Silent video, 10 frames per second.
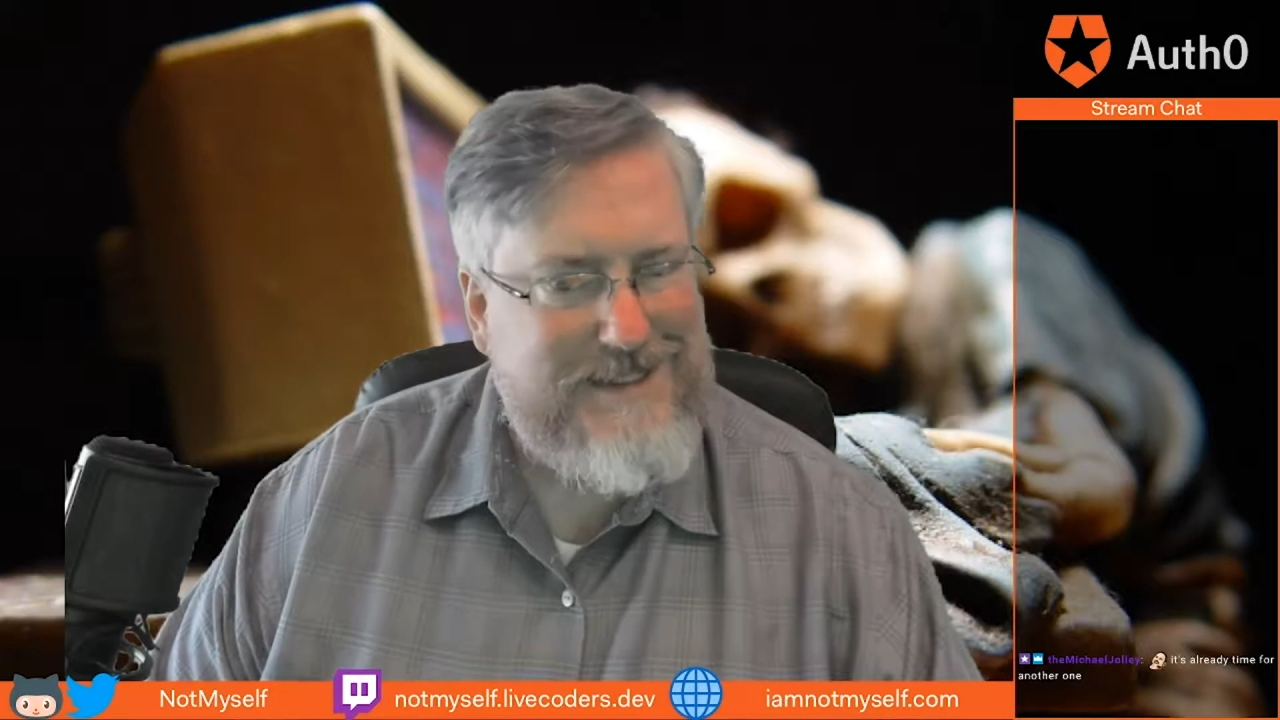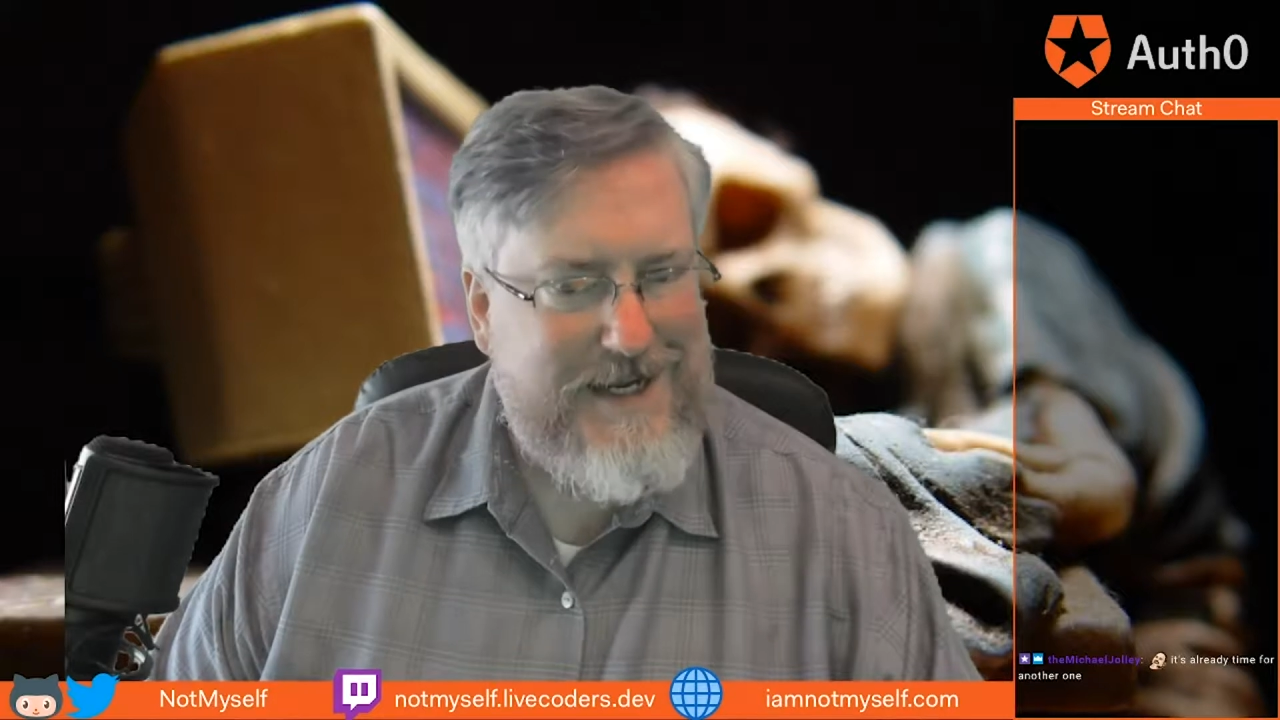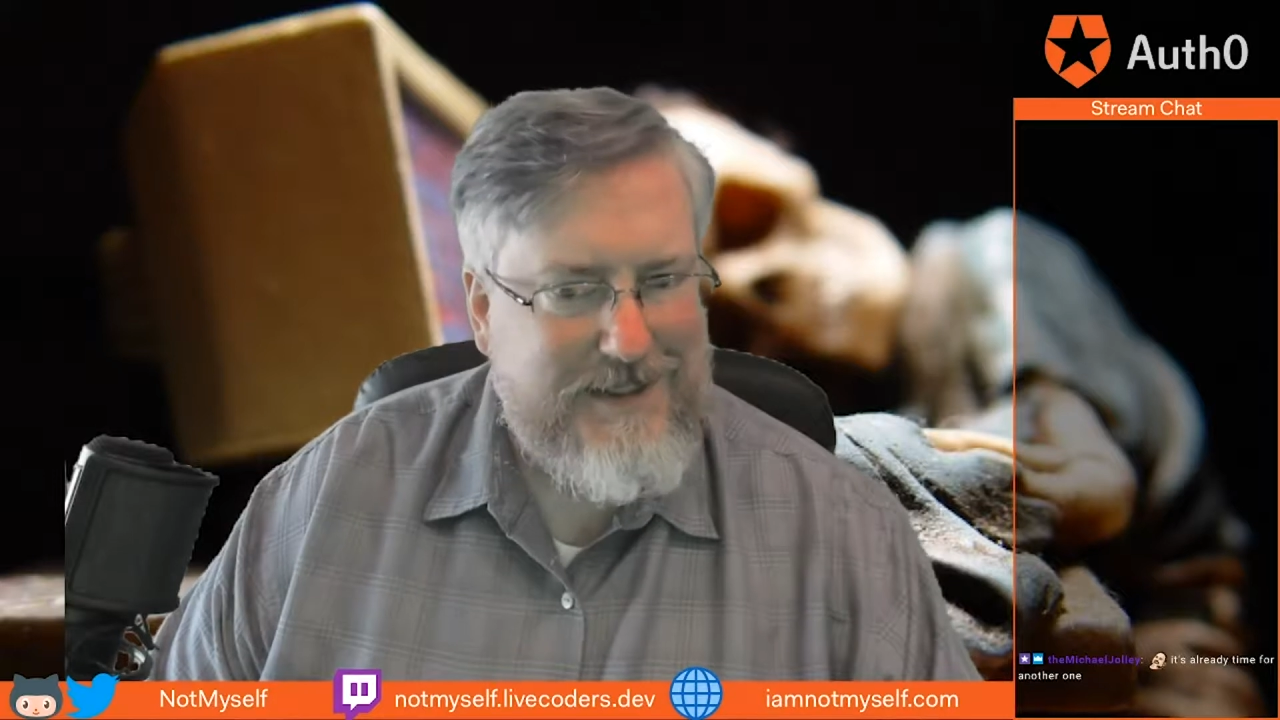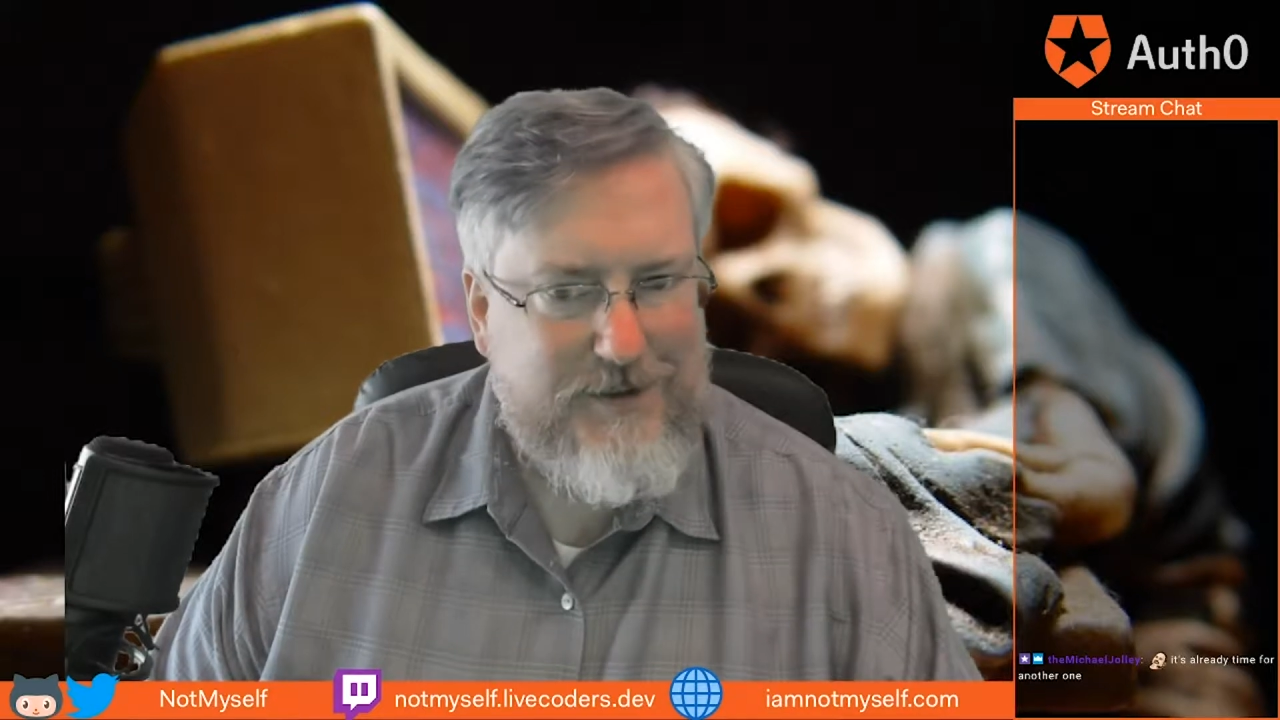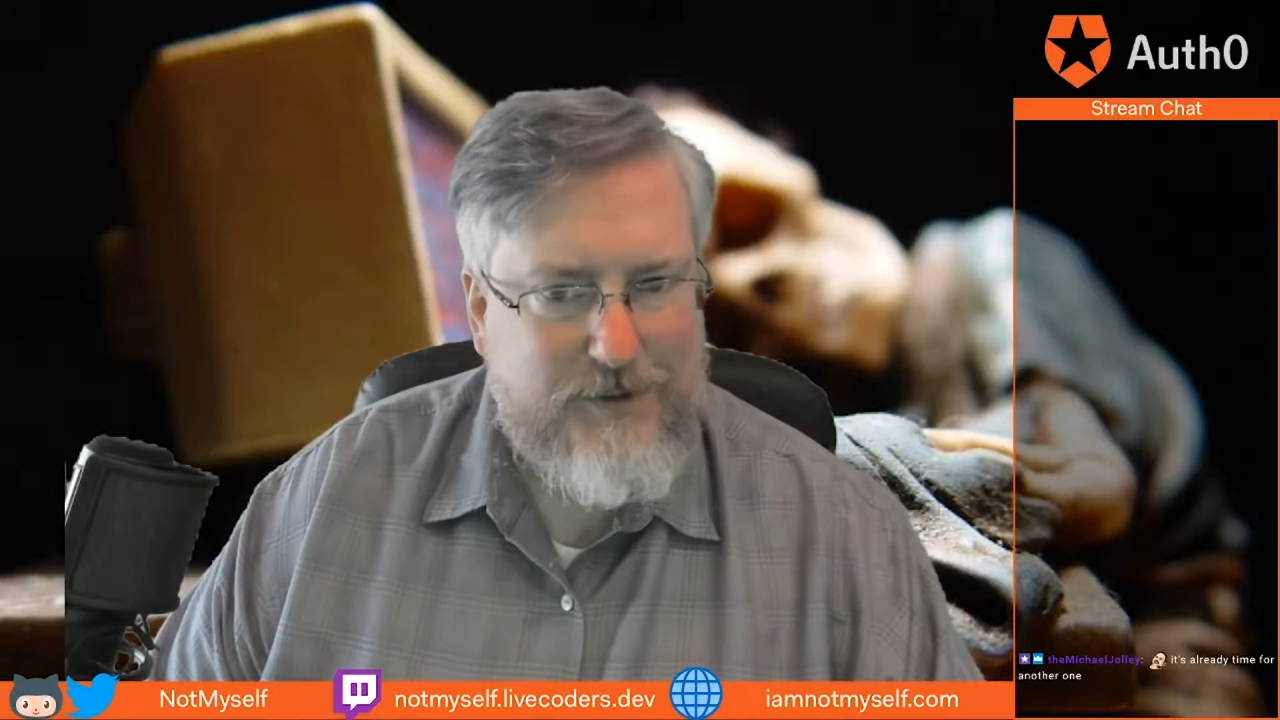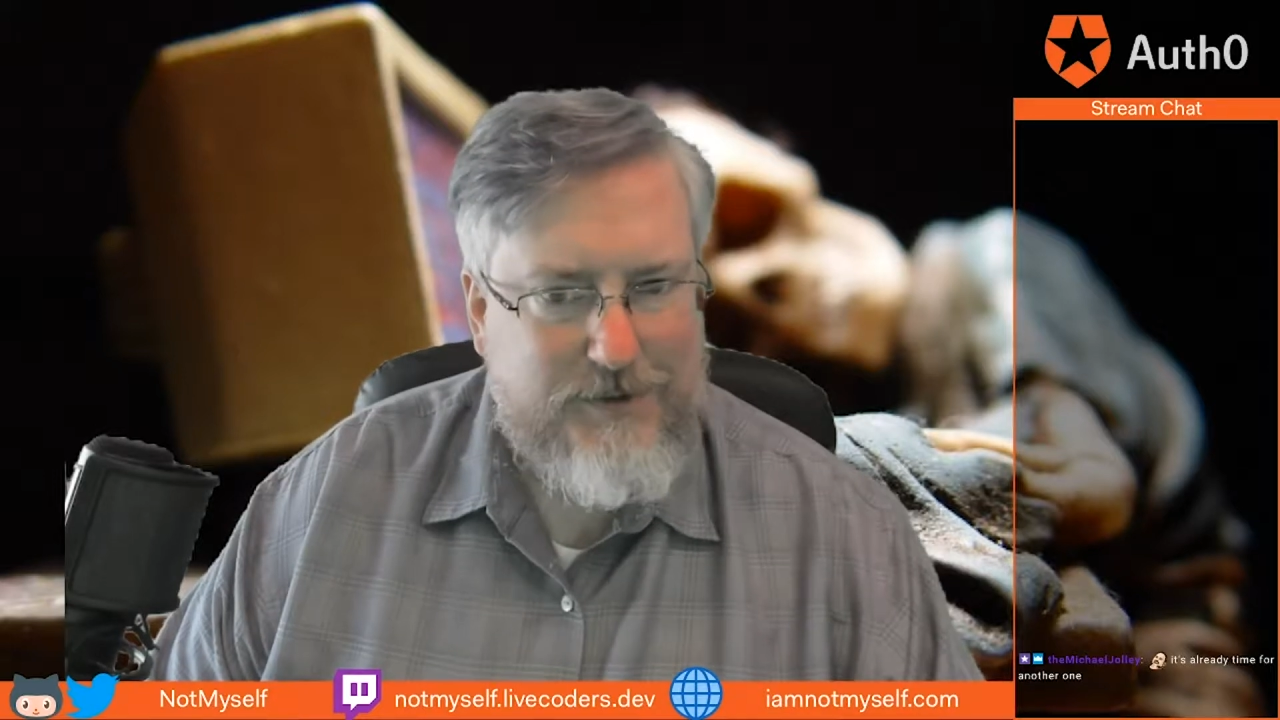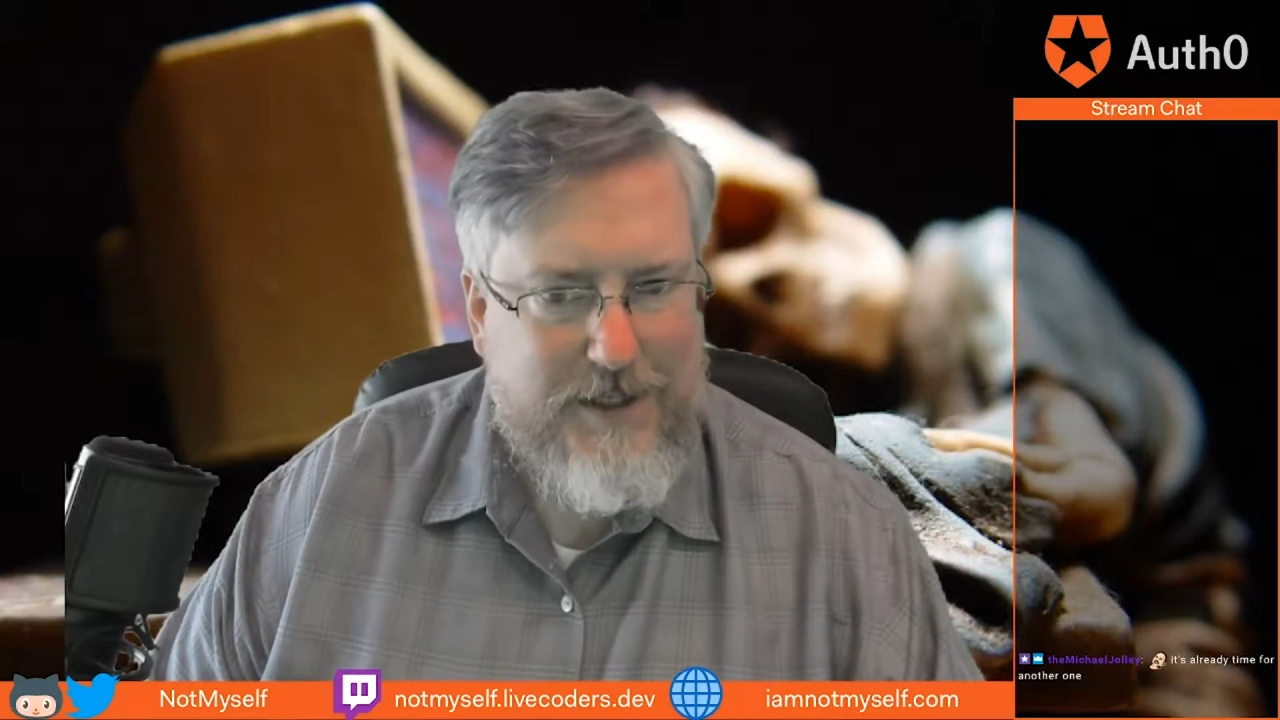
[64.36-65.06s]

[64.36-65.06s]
technical